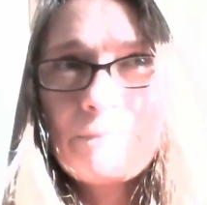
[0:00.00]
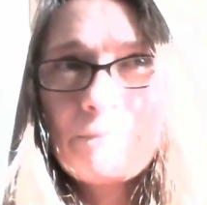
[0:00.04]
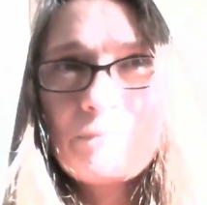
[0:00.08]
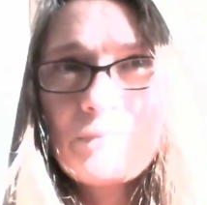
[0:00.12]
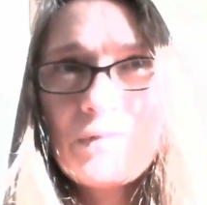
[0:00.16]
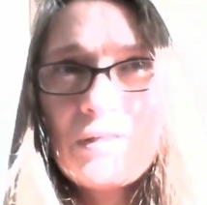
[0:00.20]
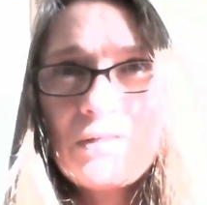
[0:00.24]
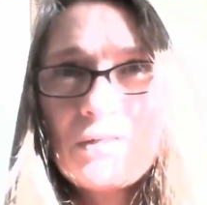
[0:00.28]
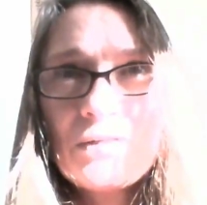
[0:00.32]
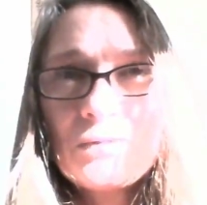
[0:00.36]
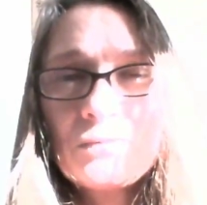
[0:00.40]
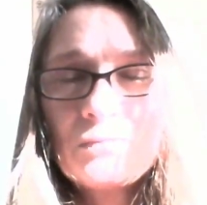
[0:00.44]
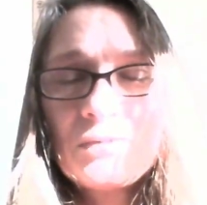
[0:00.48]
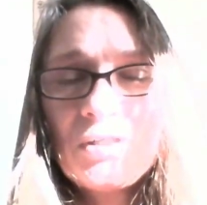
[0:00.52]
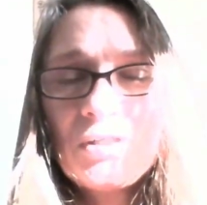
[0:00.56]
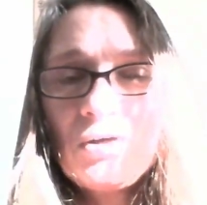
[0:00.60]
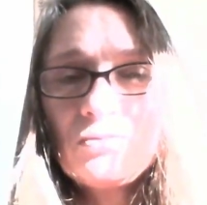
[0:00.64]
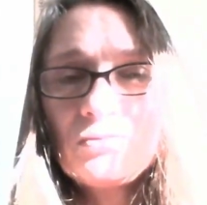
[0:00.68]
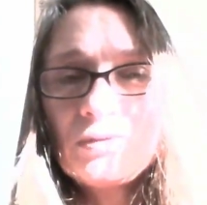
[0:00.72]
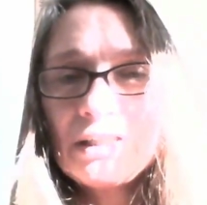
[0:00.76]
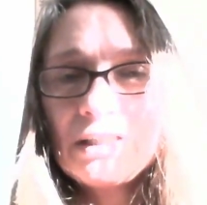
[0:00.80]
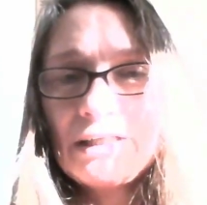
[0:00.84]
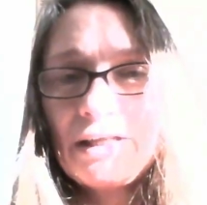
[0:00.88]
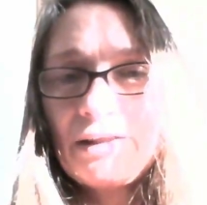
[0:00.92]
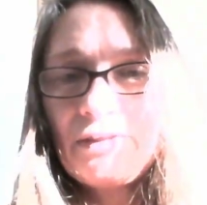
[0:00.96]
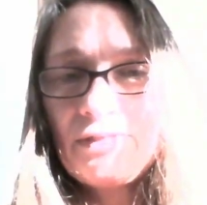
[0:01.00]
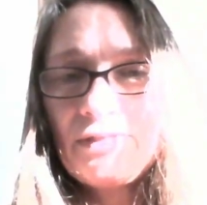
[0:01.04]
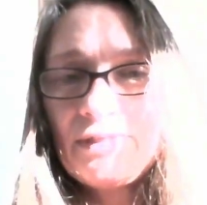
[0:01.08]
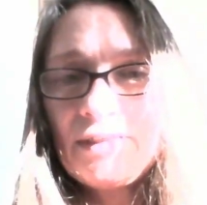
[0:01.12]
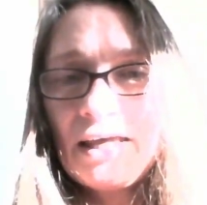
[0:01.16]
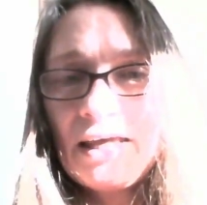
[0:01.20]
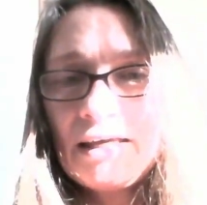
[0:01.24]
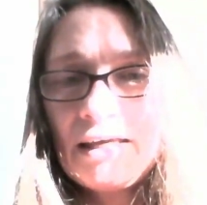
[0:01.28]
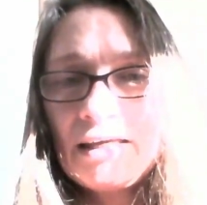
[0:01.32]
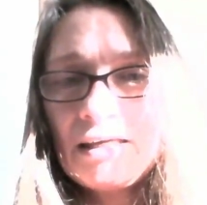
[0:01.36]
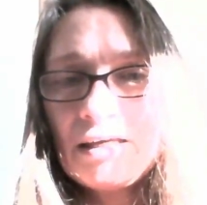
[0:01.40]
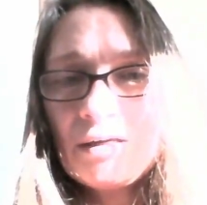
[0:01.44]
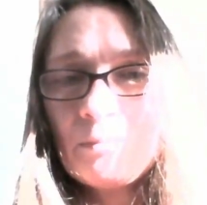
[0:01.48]
not really
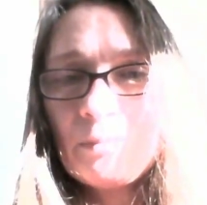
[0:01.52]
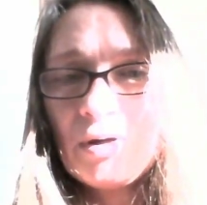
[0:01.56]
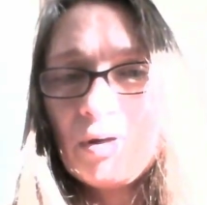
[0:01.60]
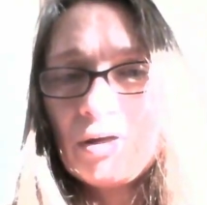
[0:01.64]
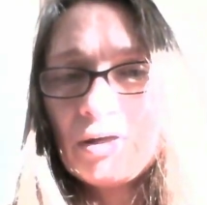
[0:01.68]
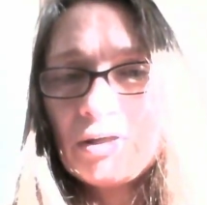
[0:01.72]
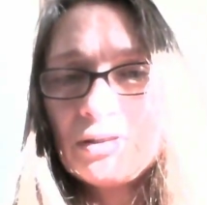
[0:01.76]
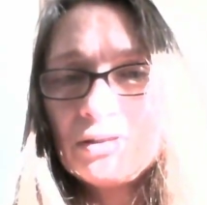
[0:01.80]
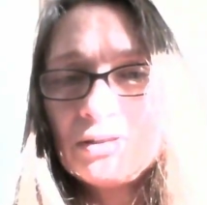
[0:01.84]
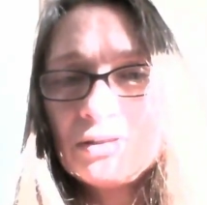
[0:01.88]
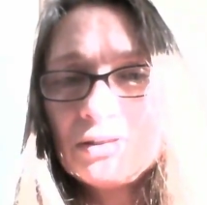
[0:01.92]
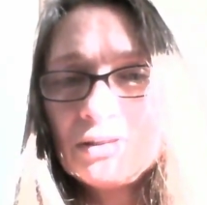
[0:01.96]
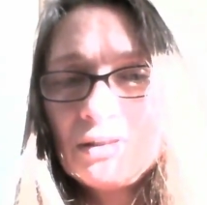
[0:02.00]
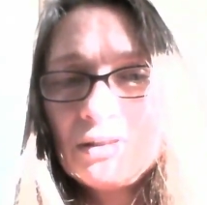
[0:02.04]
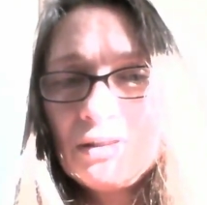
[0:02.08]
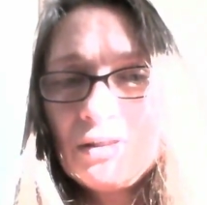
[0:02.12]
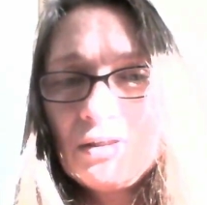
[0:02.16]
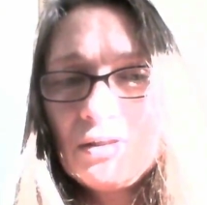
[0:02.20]
think about